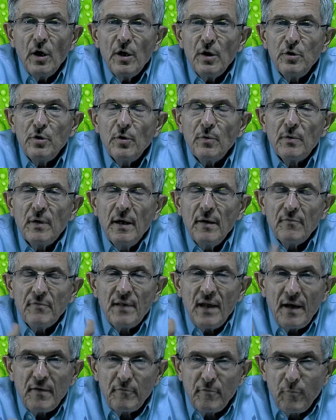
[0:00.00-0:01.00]
And you give
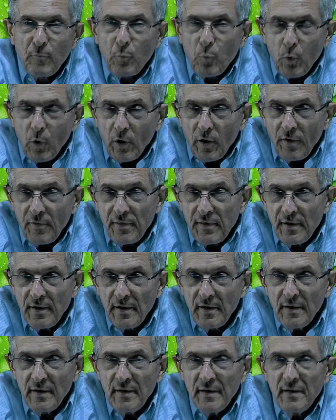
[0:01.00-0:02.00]
that worth,
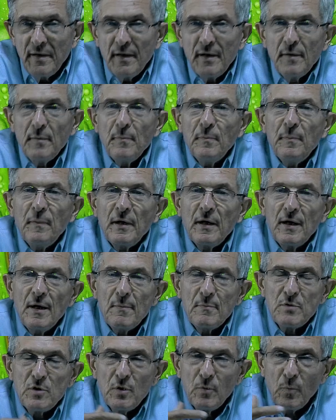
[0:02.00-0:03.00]
and it
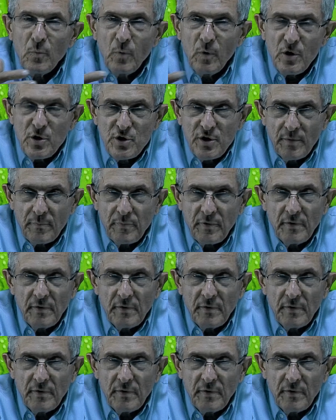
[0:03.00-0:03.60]
becomes worship.